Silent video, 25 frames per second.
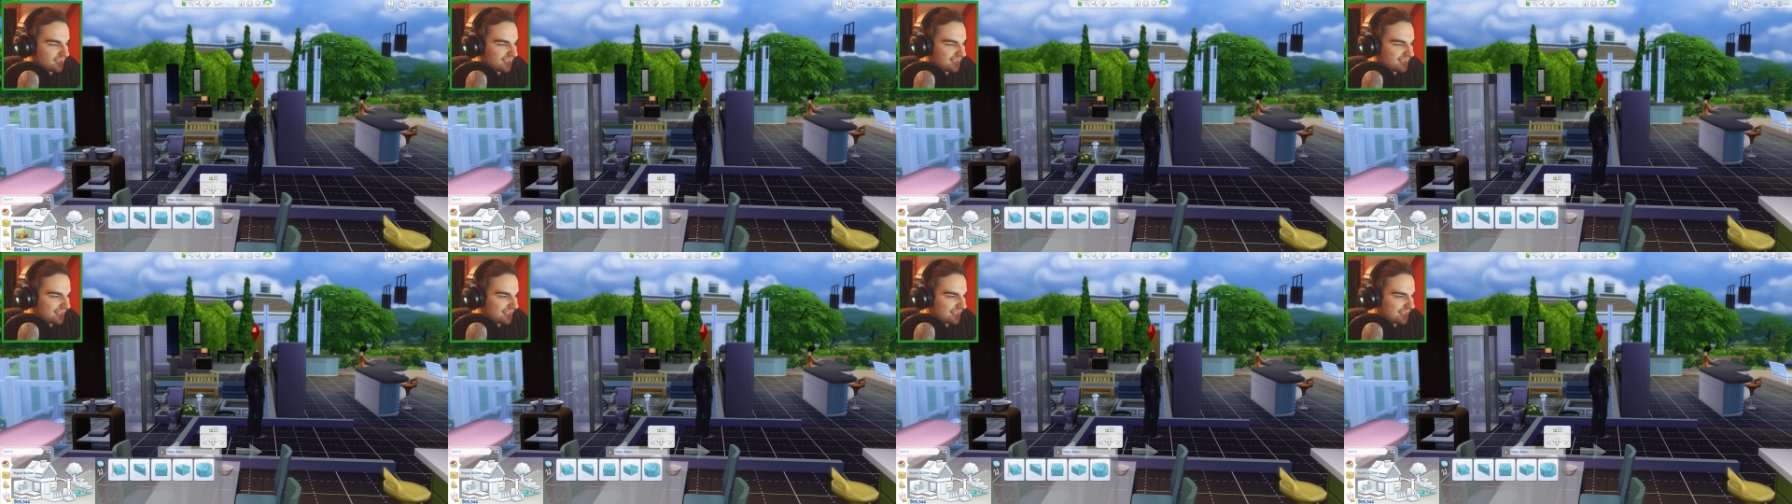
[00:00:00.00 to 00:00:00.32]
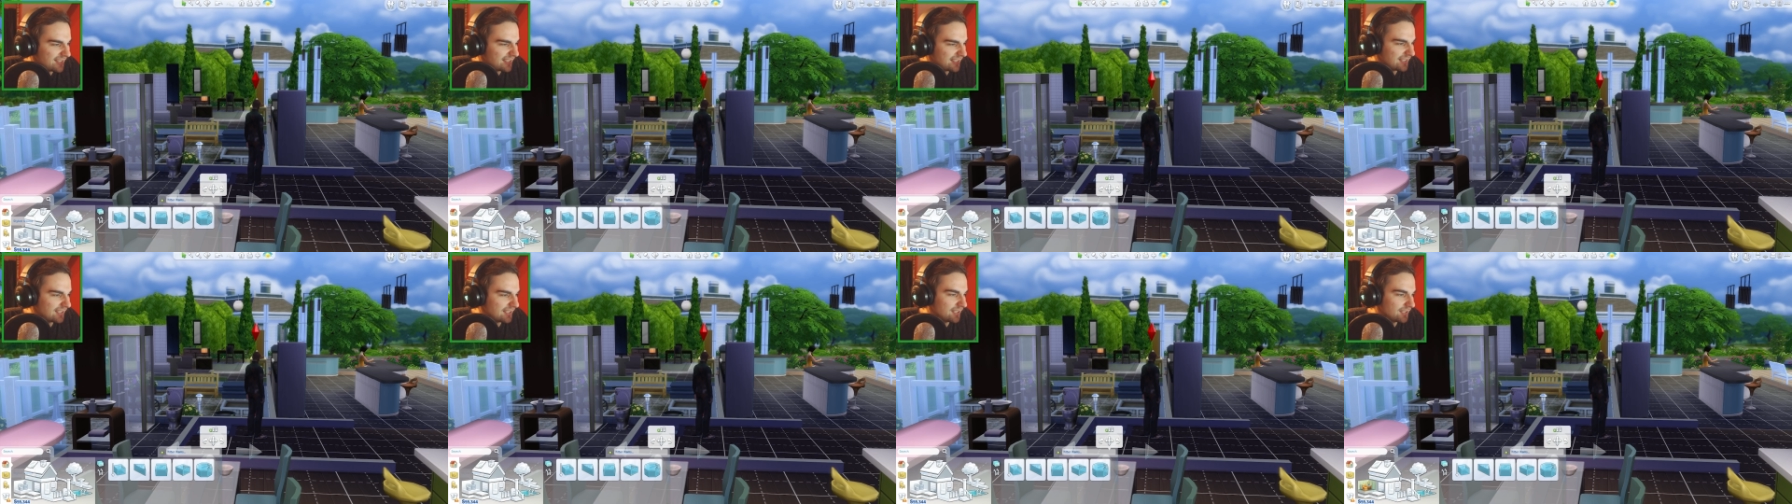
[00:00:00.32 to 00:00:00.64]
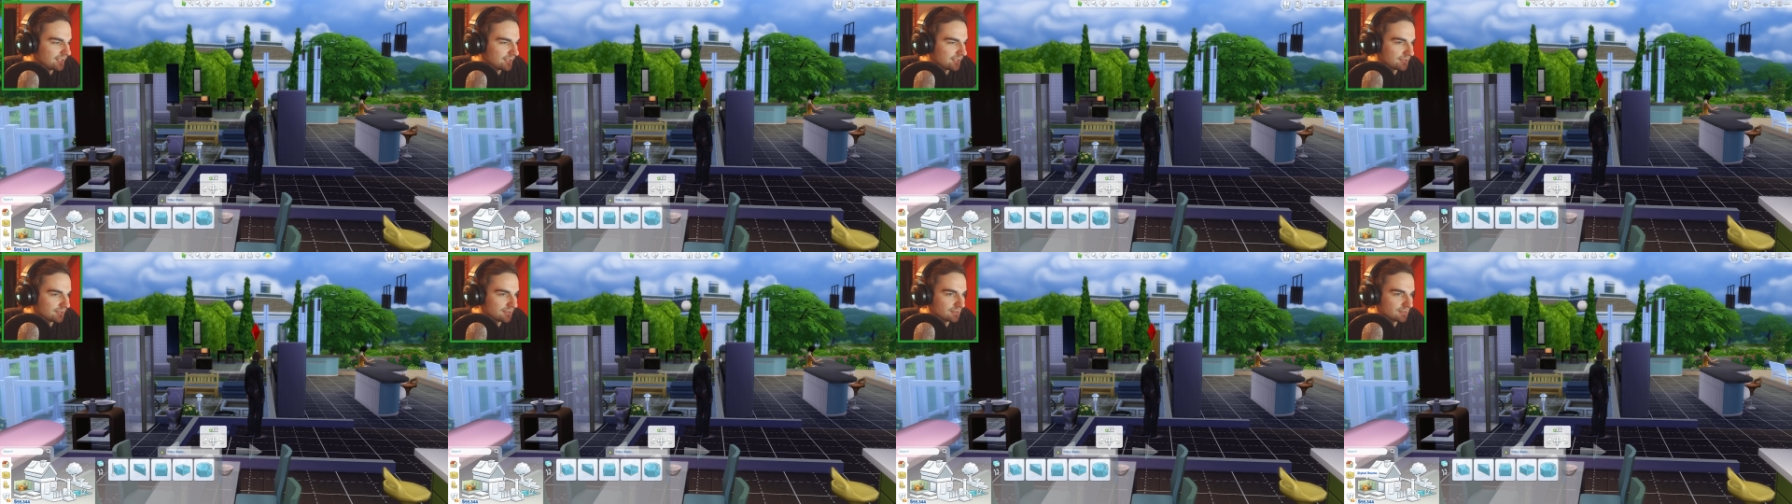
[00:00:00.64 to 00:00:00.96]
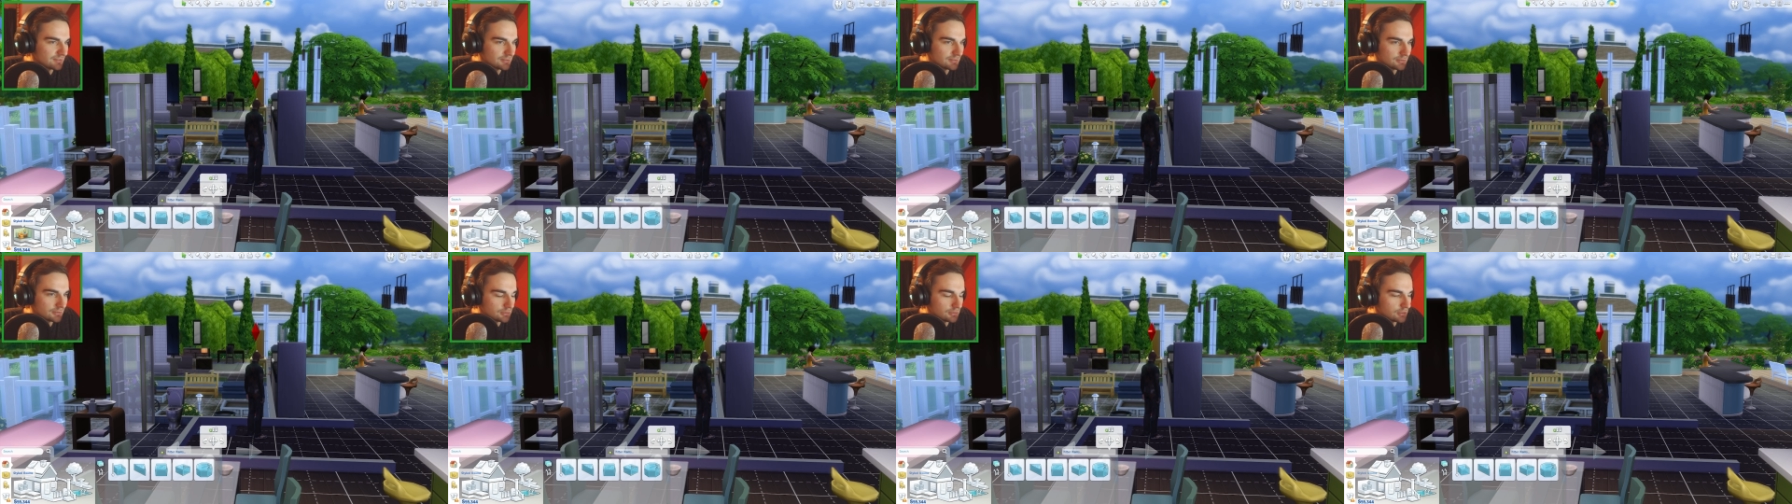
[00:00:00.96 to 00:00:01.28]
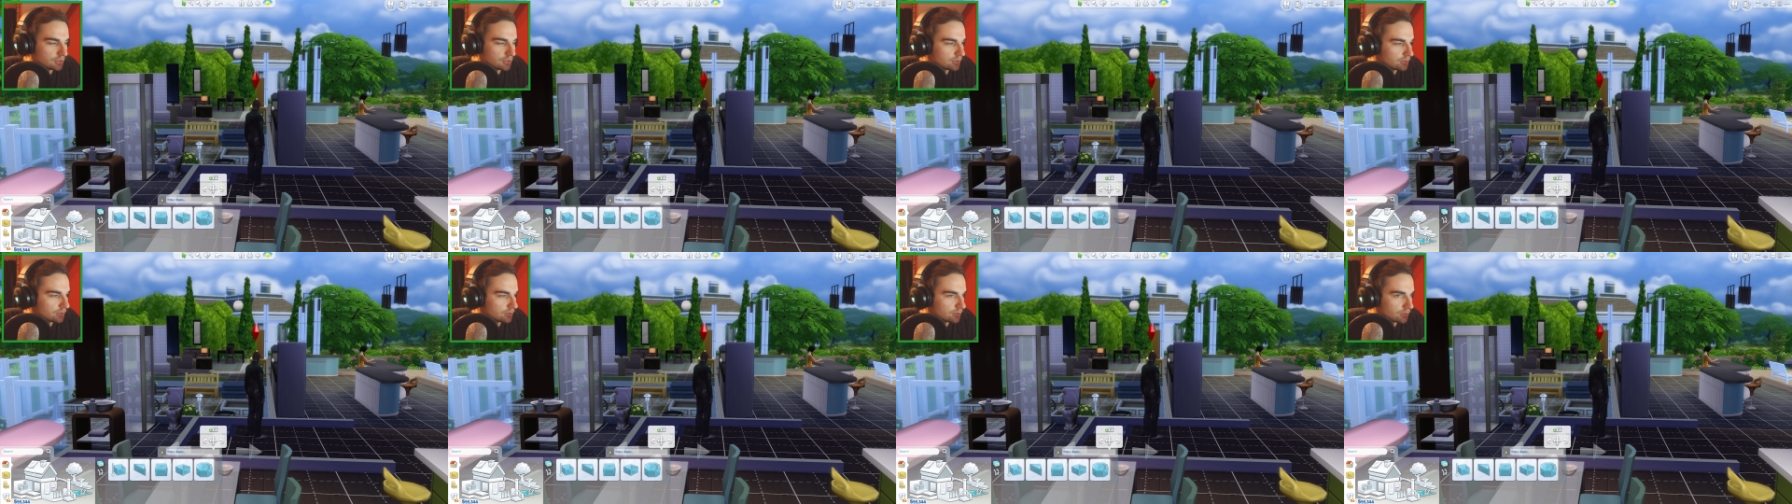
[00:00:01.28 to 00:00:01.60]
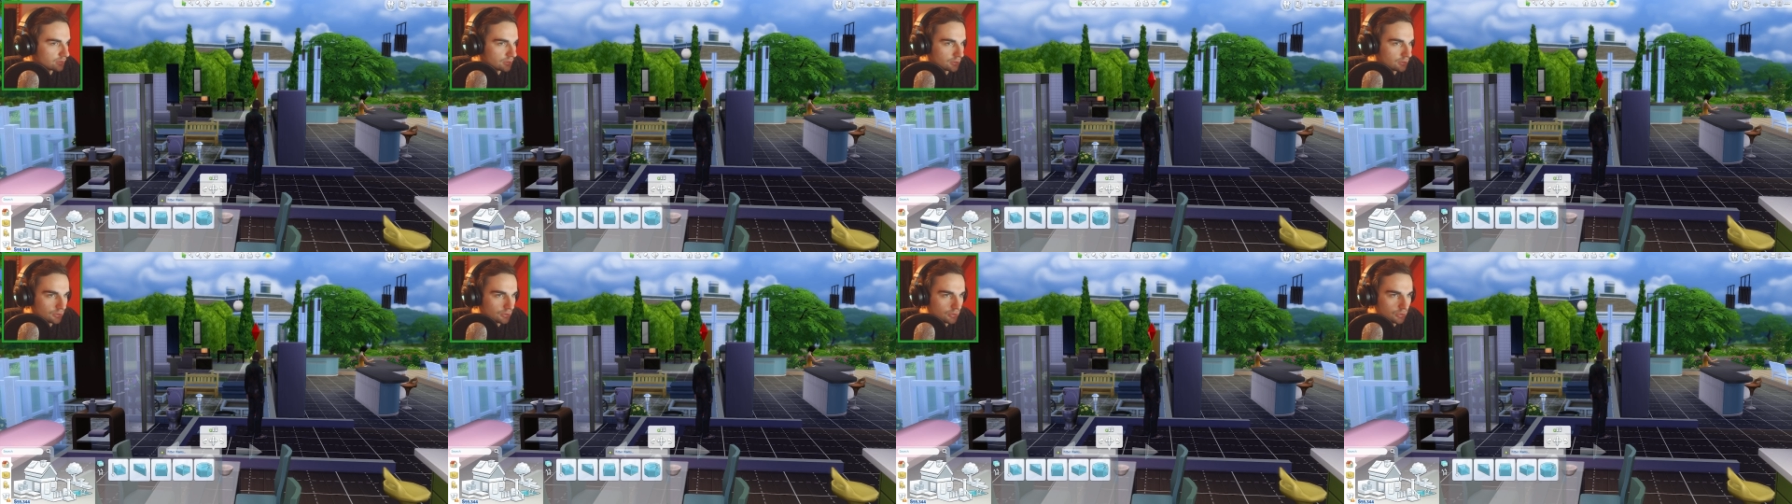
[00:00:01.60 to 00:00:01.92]
Uh,
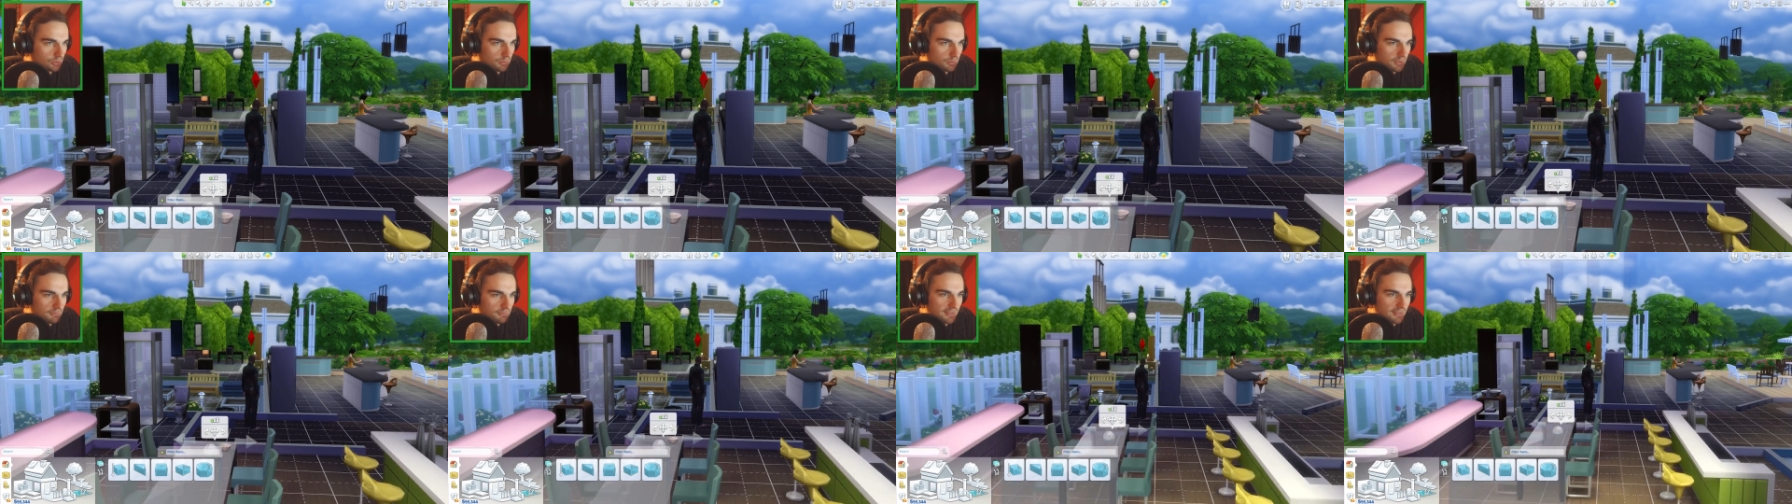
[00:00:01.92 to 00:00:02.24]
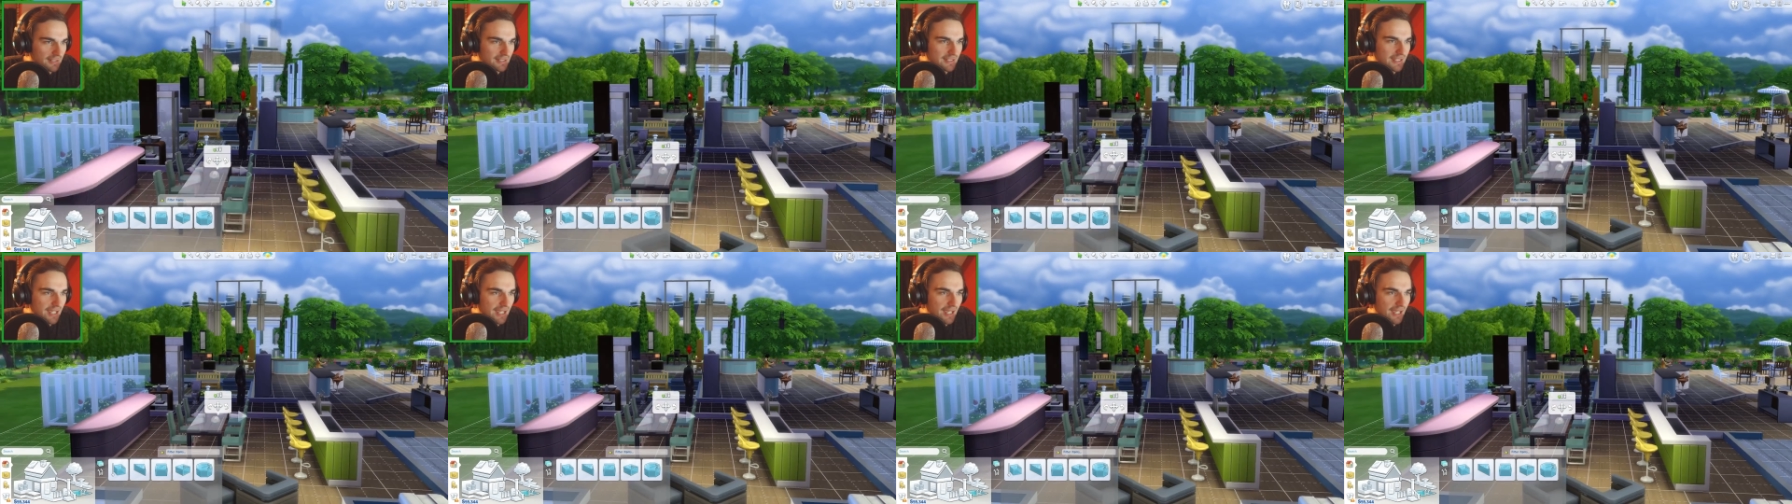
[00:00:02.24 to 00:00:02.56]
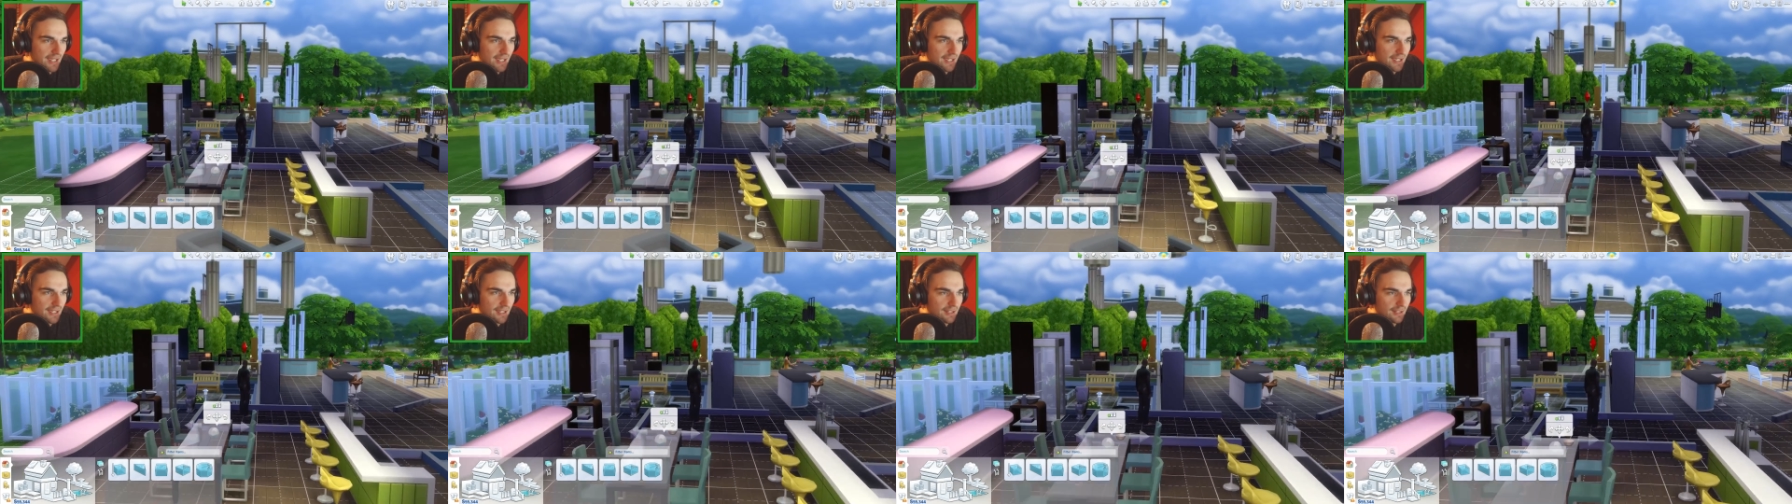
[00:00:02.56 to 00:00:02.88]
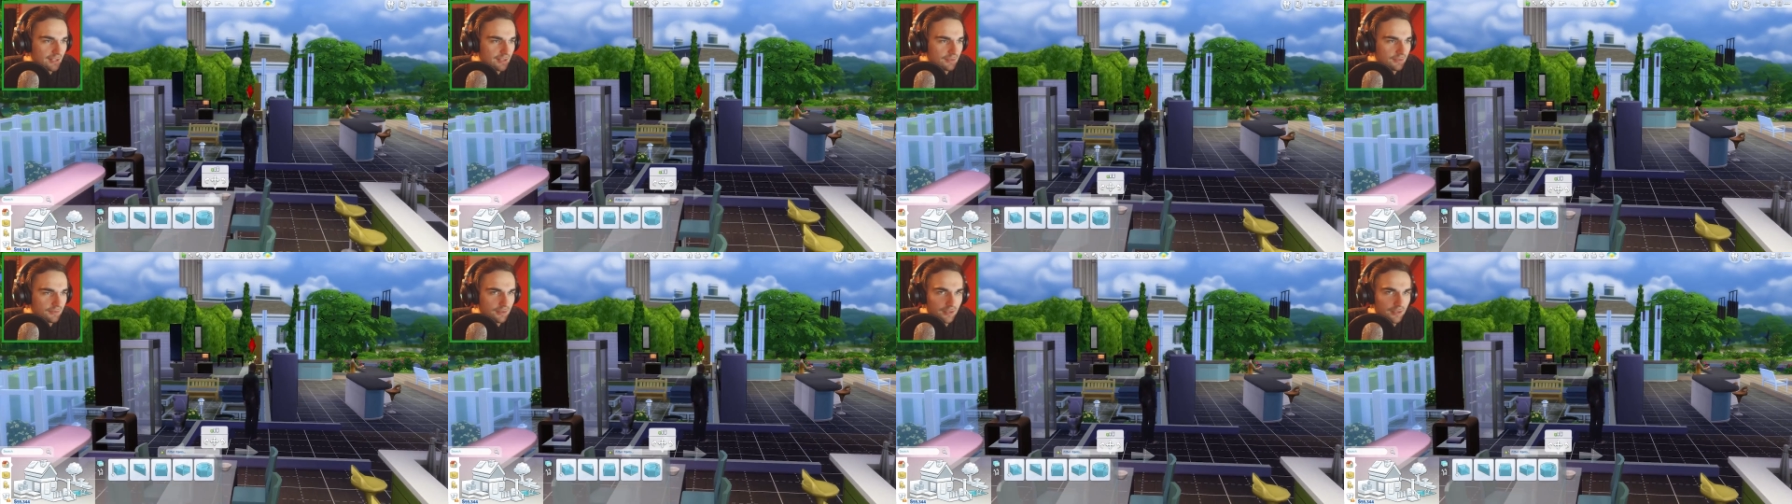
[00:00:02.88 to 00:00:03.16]
do I really care